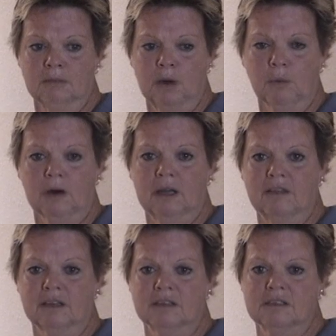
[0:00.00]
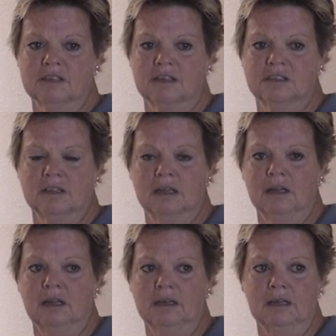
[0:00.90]
My work ethic is such
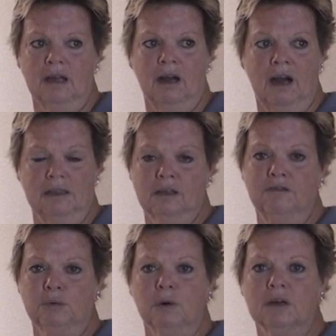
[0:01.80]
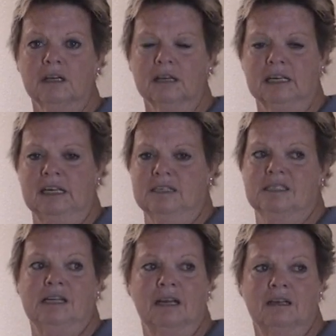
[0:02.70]
that I loved working. I can't
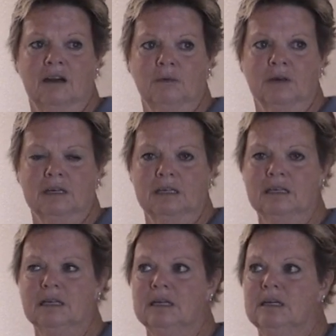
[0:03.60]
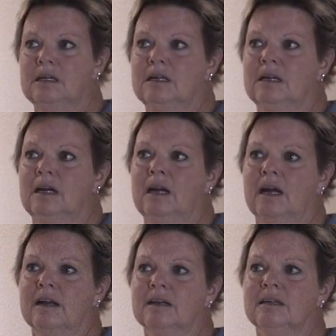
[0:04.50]
stand not working.
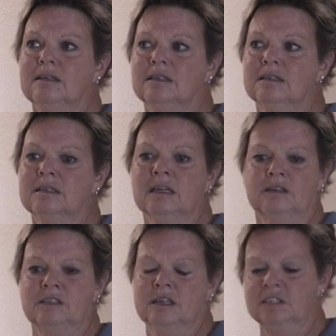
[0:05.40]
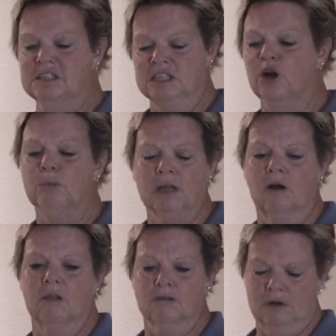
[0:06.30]
And it just helped me
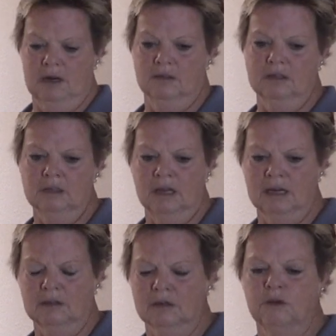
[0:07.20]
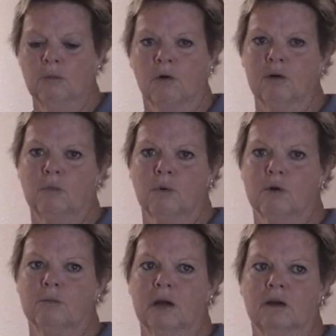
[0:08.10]
all around. And I learned more and
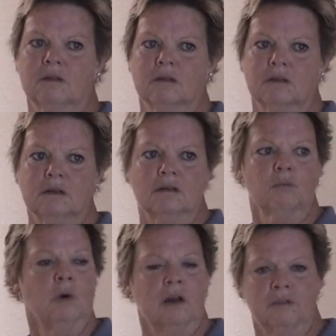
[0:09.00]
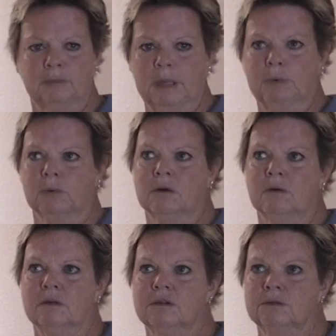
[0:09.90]
more about what other people were
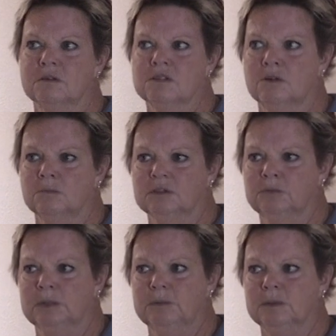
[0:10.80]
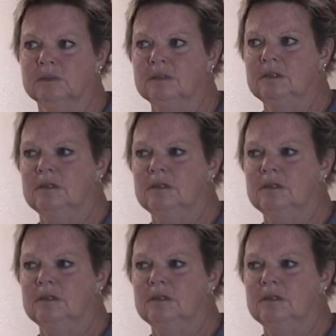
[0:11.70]
going through as homeless people.